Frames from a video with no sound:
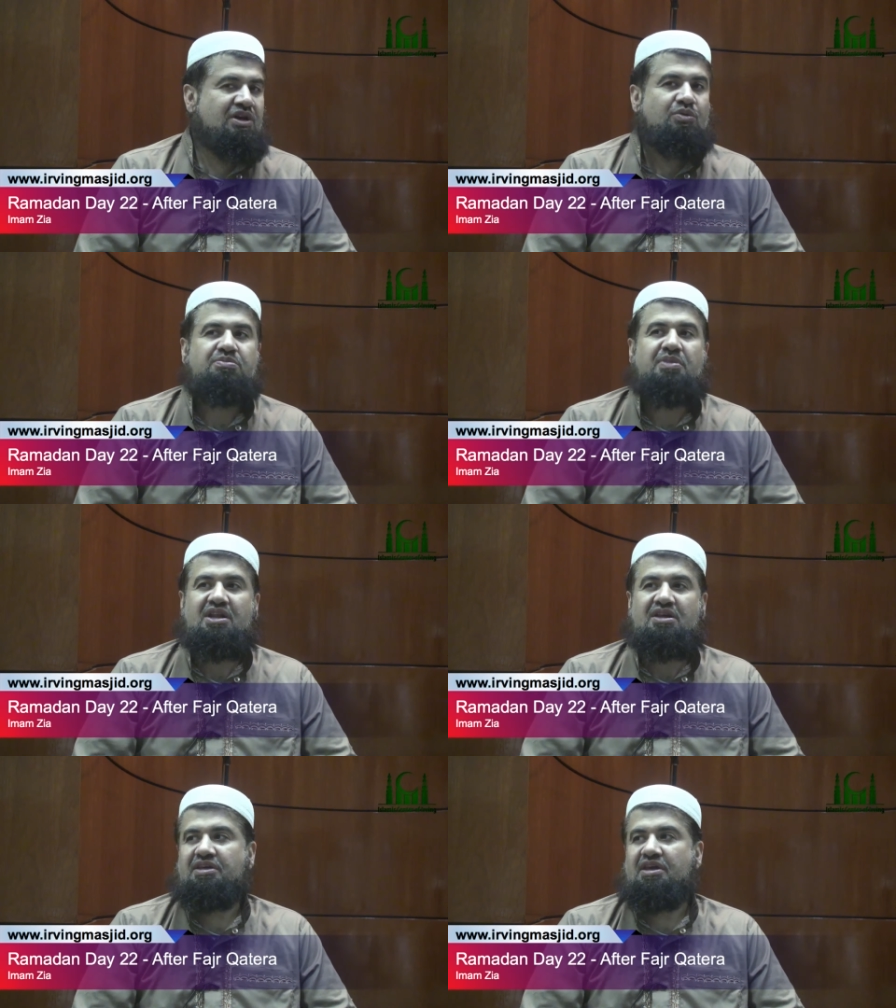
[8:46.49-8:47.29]
with
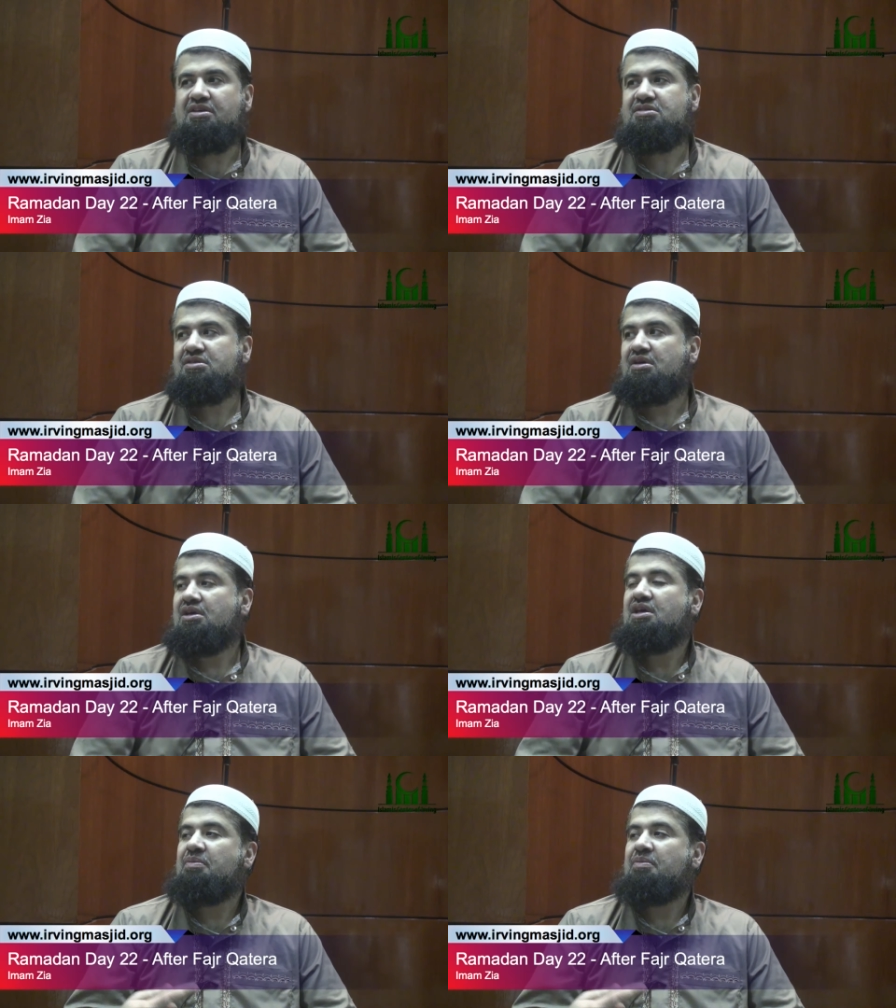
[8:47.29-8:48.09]
many things,
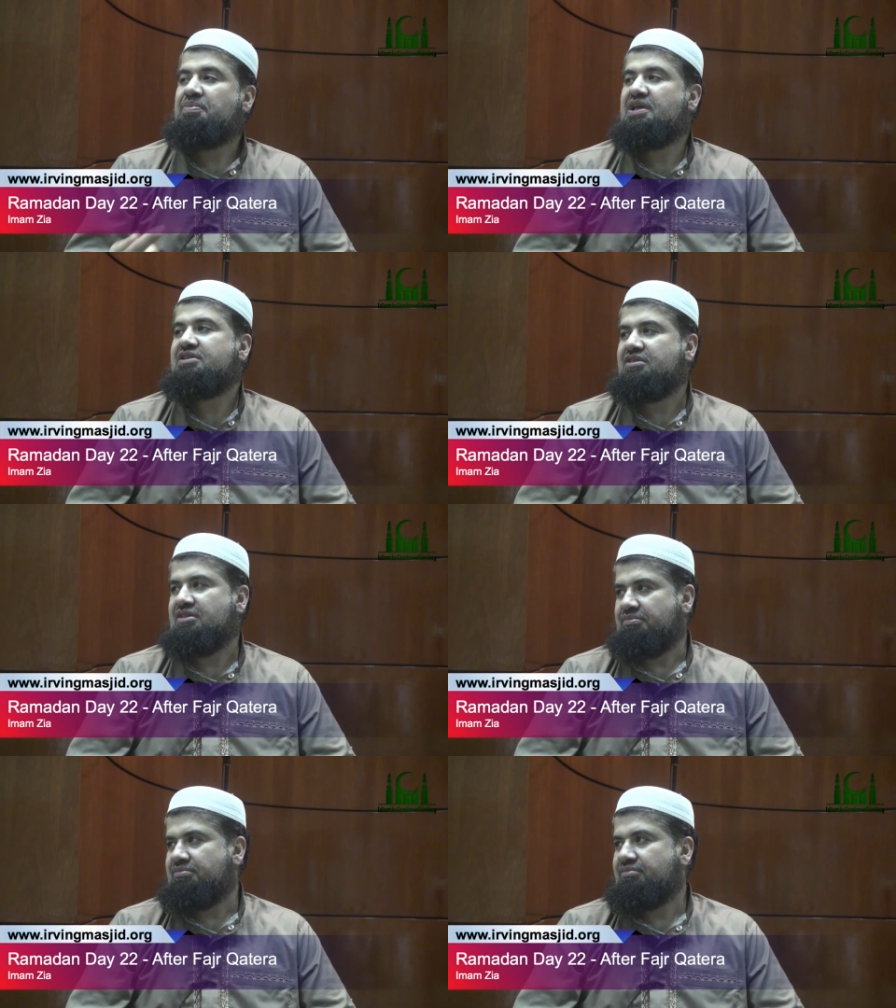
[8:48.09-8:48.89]
he completed
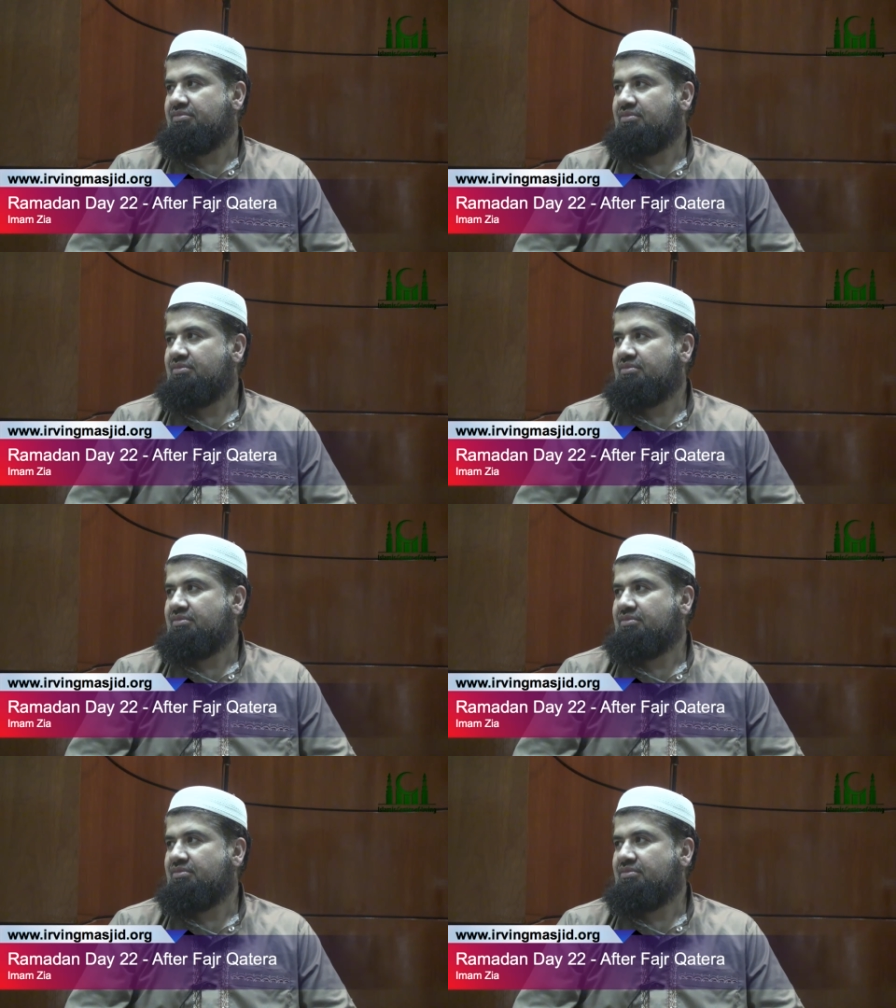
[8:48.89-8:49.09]
them.